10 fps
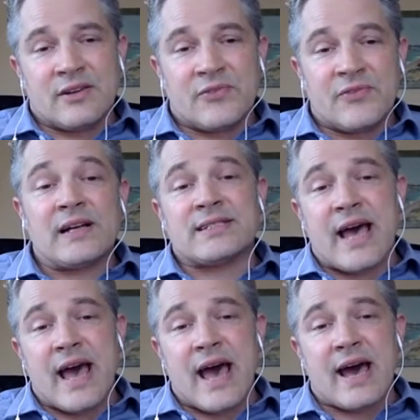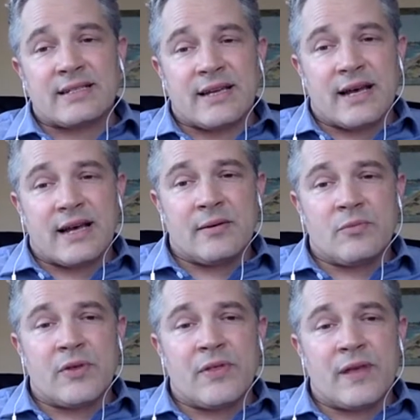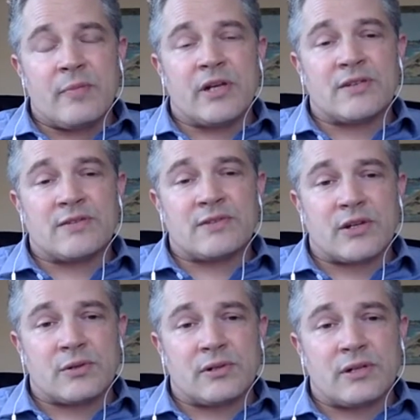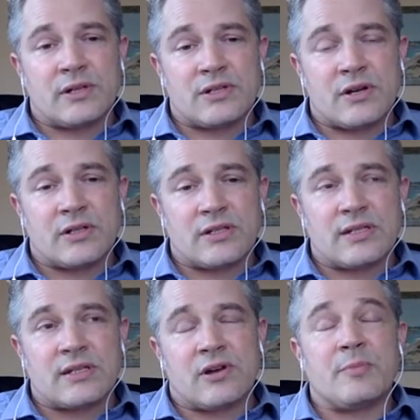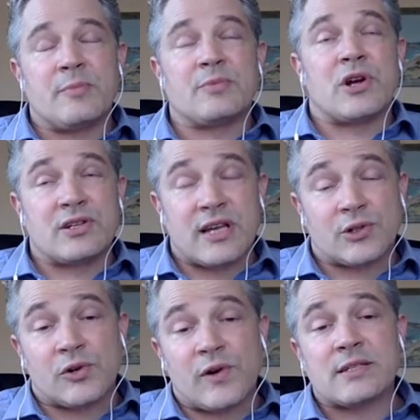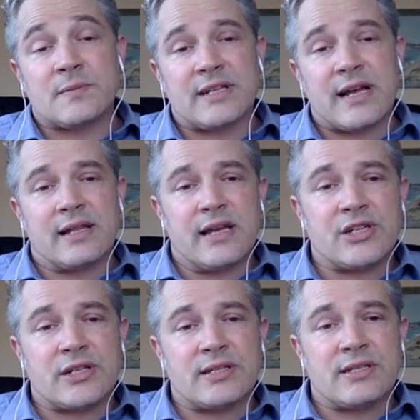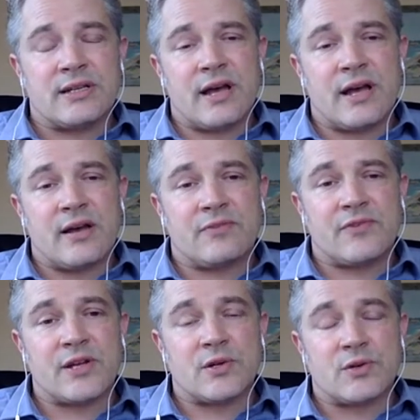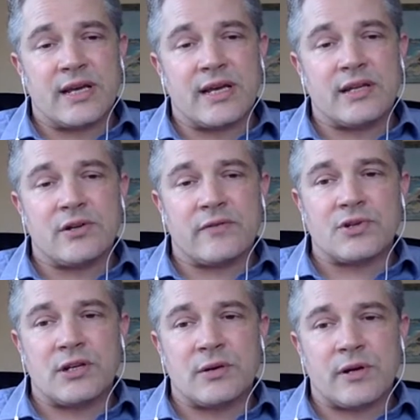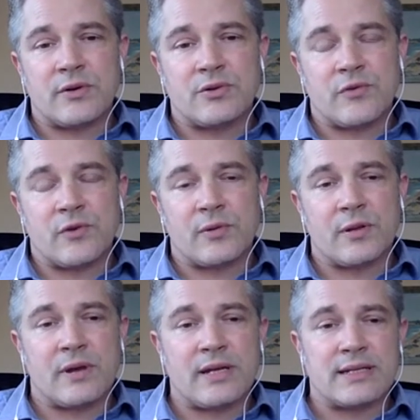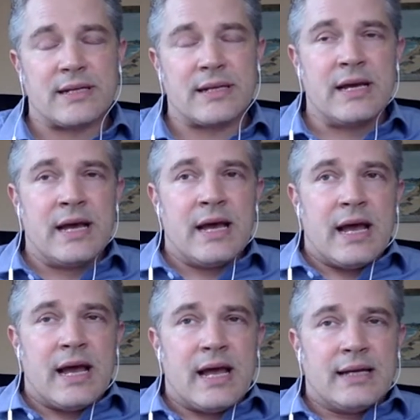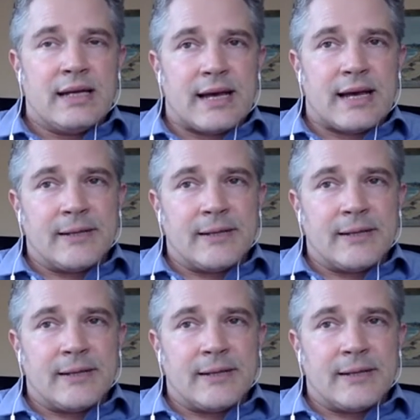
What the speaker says: failed to act with a bunch of sexual assault and sexual harassment allegations at Fresno State University, where he was formerly president. And